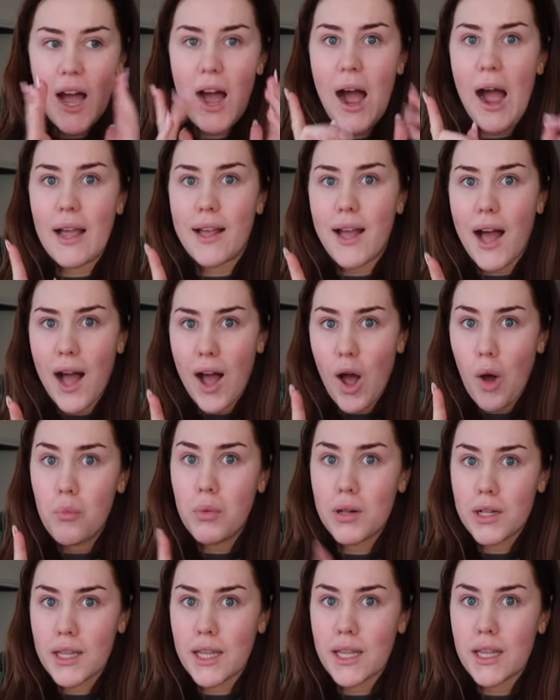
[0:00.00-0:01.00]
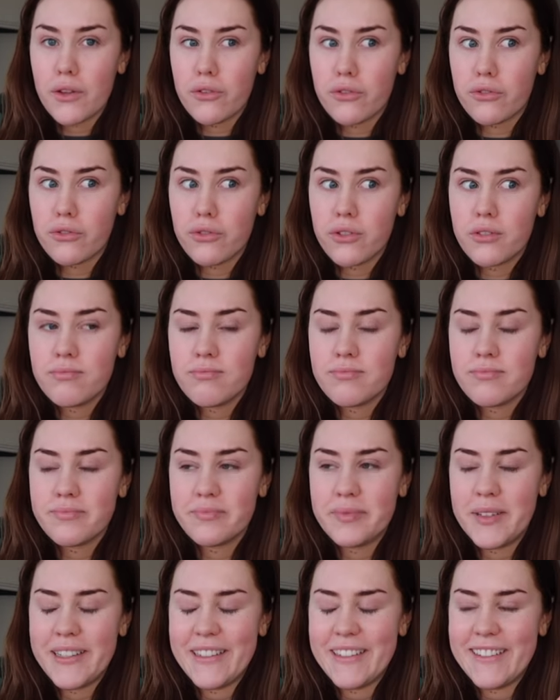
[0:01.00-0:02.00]
I can't believe,
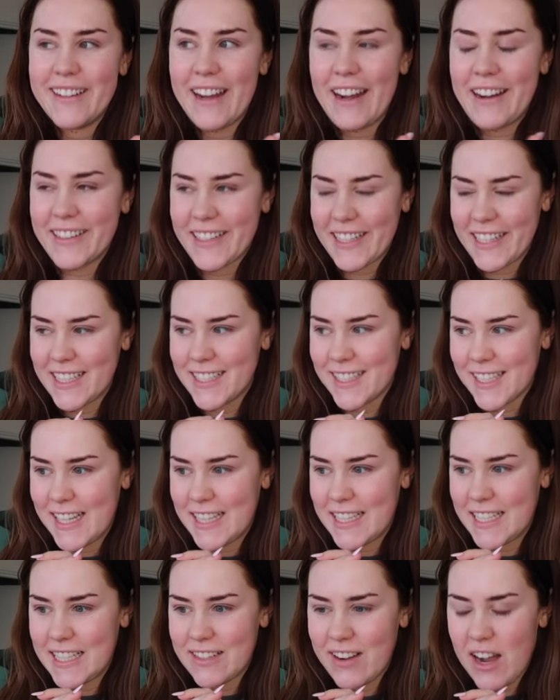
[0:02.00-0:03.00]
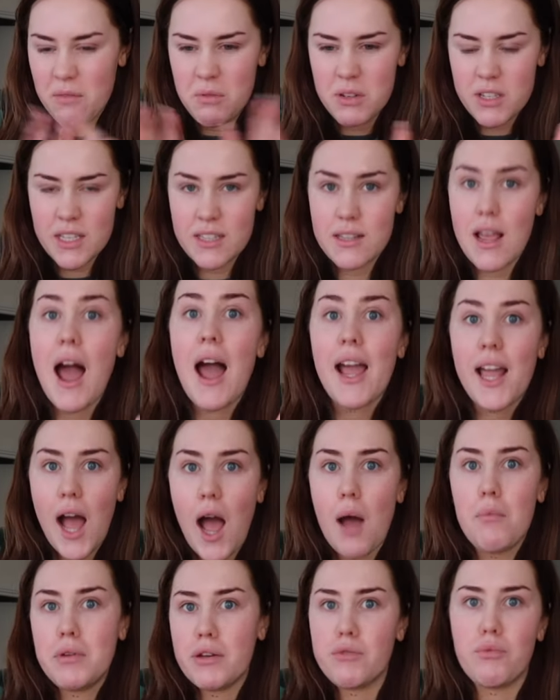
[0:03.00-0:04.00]
how can I say that? I
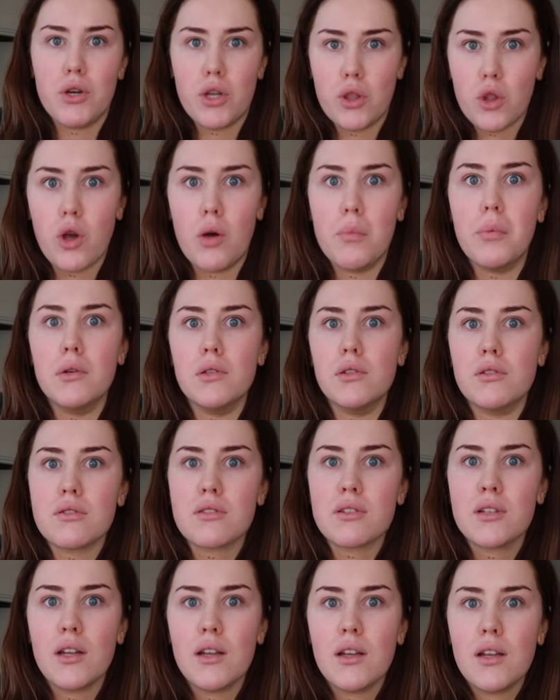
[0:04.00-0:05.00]
can't believe one of the couples.